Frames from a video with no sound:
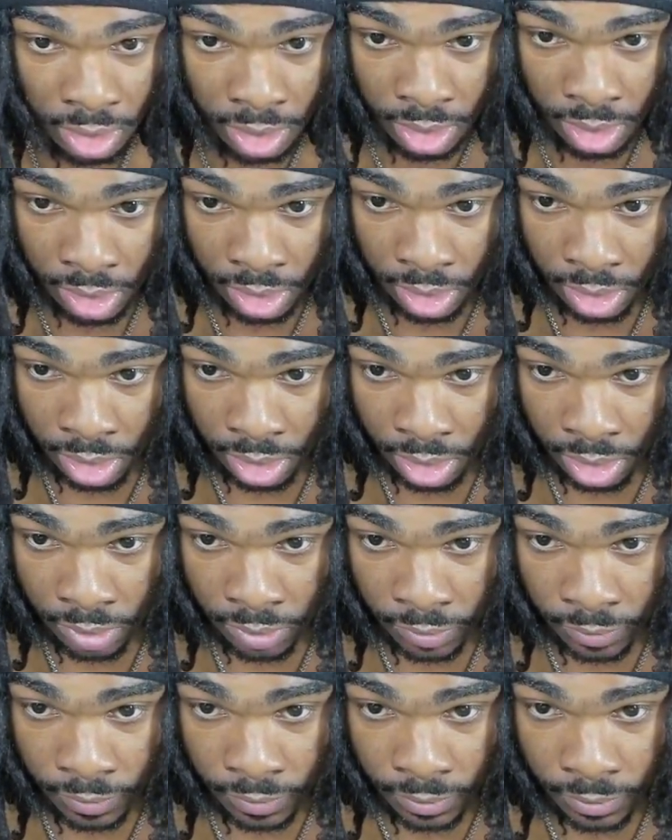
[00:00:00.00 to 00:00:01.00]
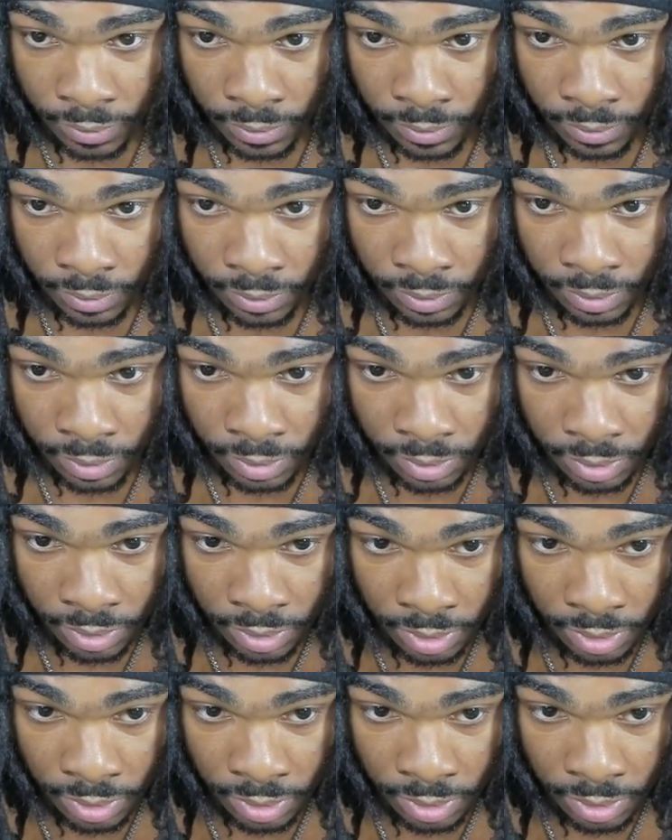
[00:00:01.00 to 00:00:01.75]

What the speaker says: [no speech]